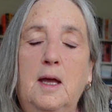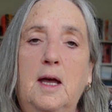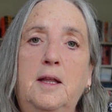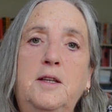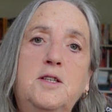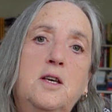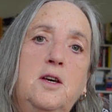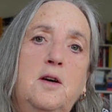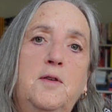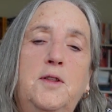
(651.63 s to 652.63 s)
And this can
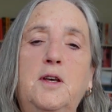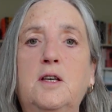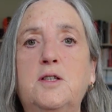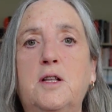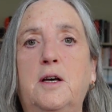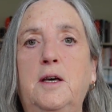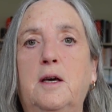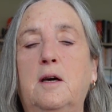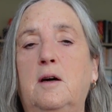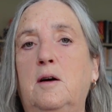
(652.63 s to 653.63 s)
cover things
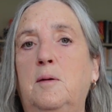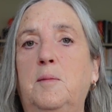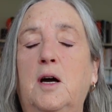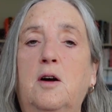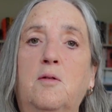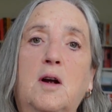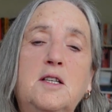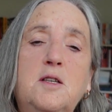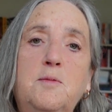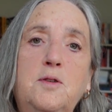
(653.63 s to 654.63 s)
like
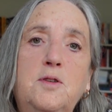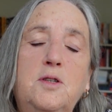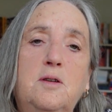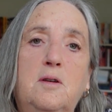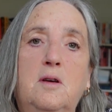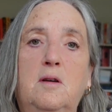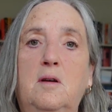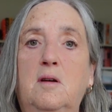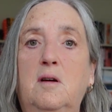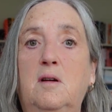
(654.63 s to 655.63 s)
harassment,
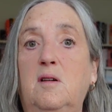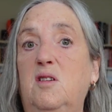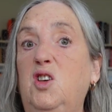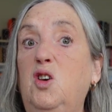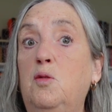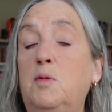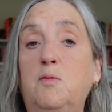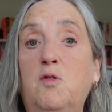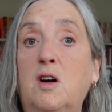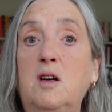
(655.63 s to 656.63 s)

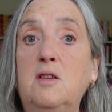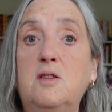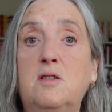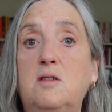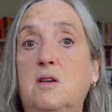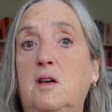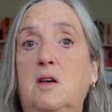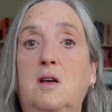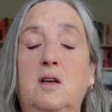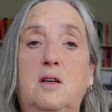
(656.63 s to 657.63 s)
human rights,
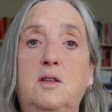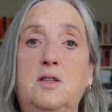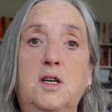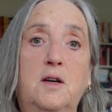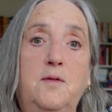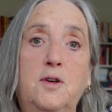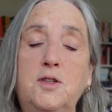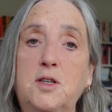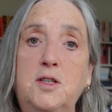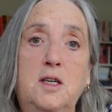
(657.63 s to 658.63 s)

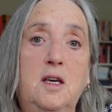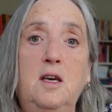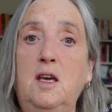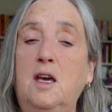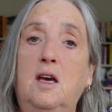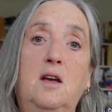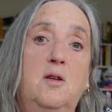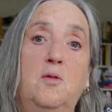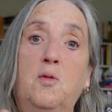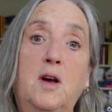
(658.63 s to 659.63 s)
diversity,
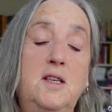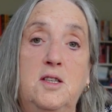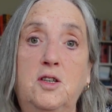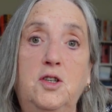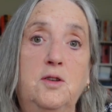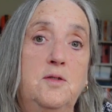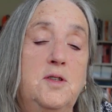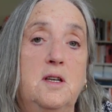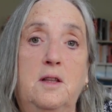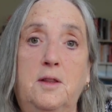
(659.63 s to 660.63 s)
race
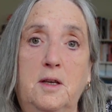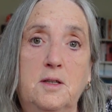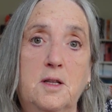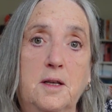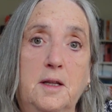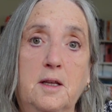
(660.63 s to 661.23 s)
issues, and things like